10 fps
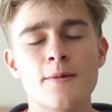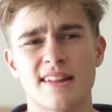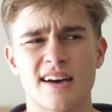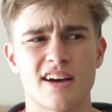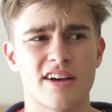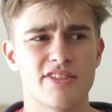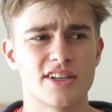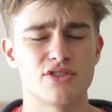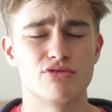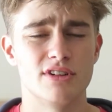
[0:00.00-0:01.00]
and that I
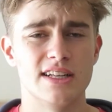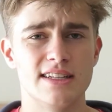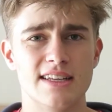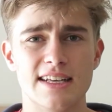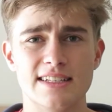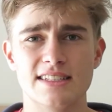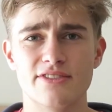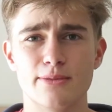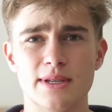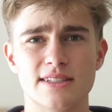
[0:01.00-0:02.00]
find is really easy
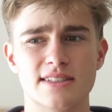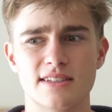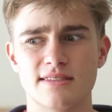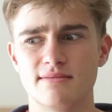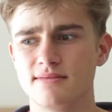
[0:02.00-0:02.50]
for me to